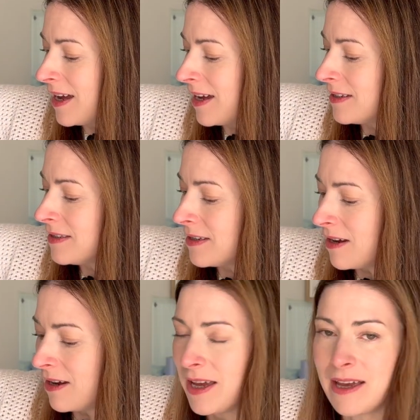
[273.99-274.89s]
and
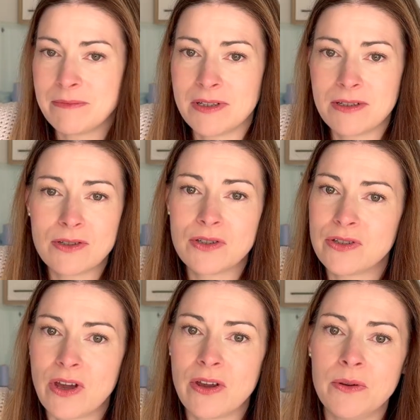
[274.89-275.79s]
I am
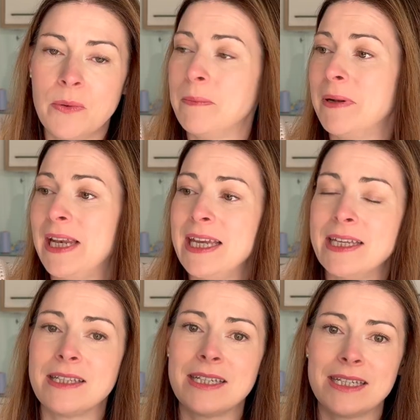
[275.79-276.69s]
so
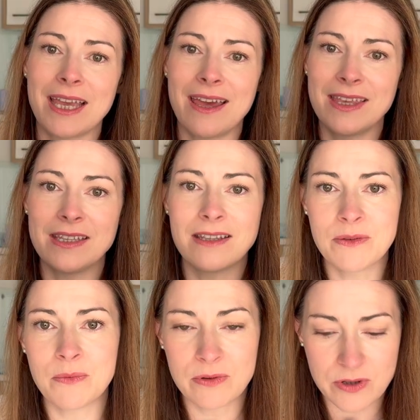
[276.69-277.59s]
pleased to get these in the
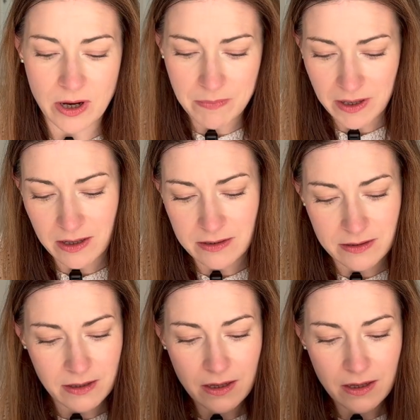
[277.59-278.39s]
wardrobe because,